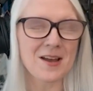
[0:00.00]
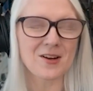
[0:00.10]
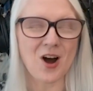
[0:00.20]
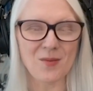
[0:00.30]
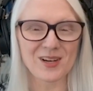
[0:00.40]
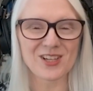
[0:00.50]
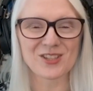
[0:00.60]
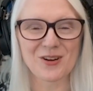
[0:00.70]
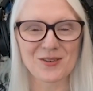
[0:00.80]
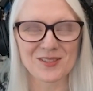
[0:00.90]
comedy
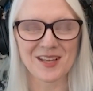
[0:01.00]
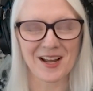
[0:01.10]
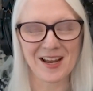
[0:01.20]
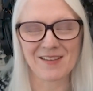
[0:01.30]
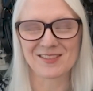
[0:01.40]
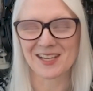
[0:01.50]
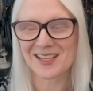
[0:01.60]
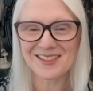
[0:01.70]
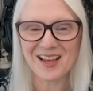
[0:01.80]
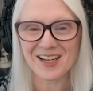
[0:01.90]
shows that I have
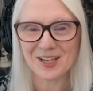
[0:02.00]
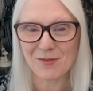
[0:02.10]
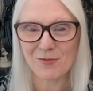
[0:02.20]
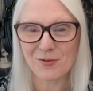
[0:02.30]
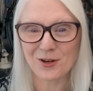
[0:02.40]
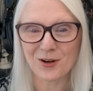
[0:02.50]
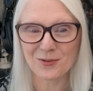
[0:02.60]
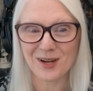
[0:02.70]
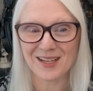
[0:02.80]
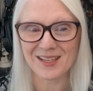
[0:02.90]
tickets lined up for
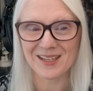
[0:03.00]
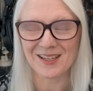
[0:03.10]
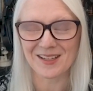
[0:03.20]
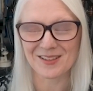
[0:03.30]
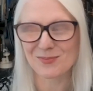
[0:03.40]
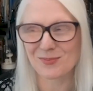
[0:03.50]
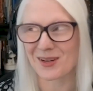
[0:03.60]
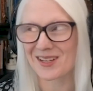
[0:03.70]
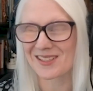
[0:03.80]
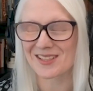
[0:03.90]
already in the
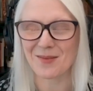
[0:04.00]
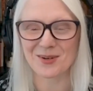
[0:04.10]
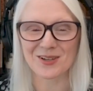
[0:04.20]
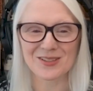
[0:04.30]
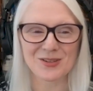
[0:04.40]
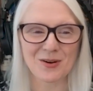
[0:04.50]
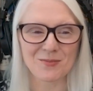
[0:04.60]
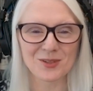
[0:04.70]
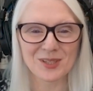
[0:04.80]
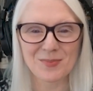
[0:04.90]
spring and summer, so
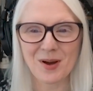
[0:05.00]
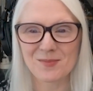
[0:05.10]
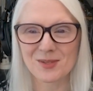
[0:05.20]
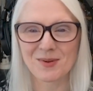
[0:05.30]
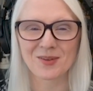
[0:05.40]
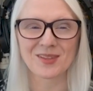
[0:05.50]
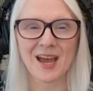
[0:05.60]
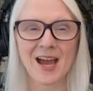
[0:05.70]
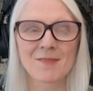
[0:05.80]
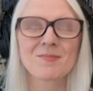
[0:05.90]
I'm really pumped about
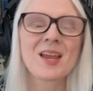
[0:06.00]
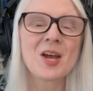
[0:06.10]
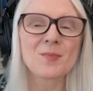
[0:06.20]
that.